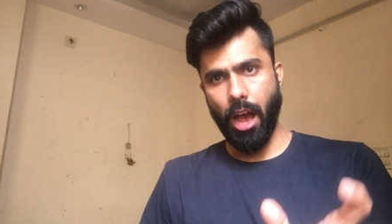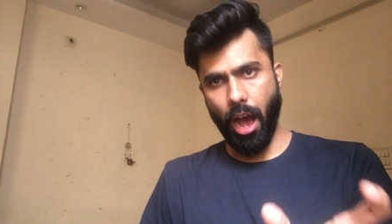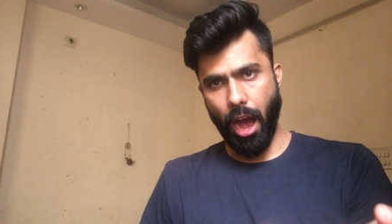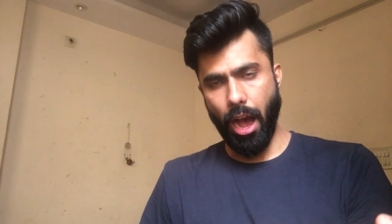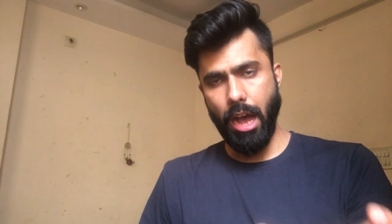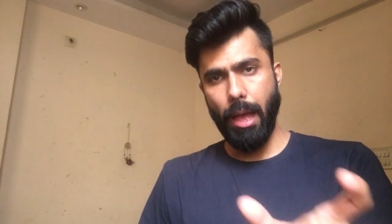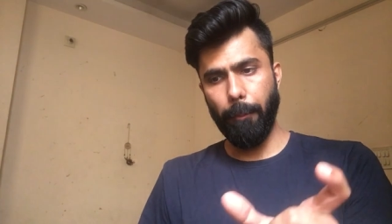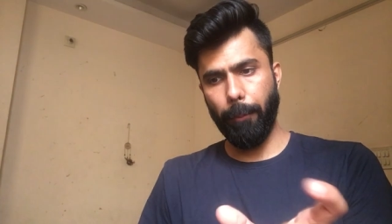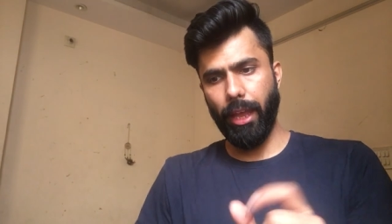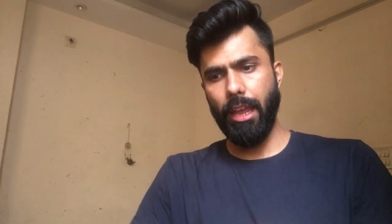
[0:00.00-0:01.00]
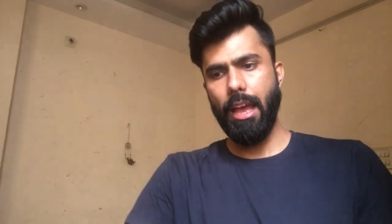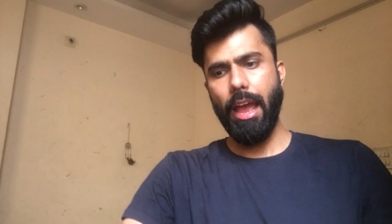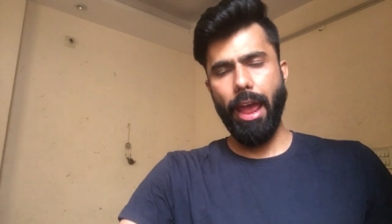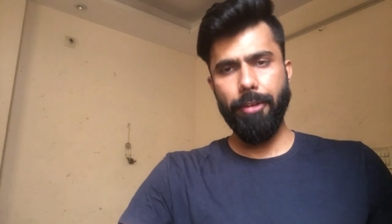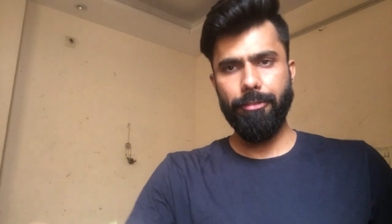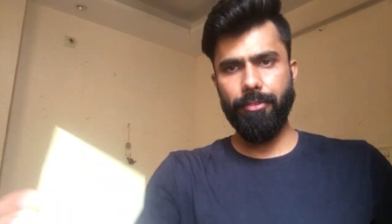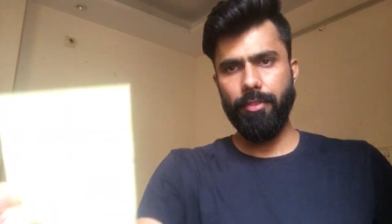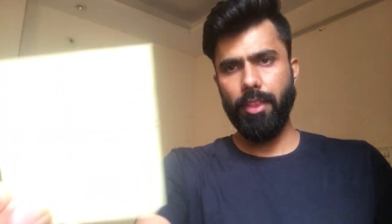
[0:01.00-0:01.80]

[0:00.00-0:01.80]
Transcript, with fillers: H B F.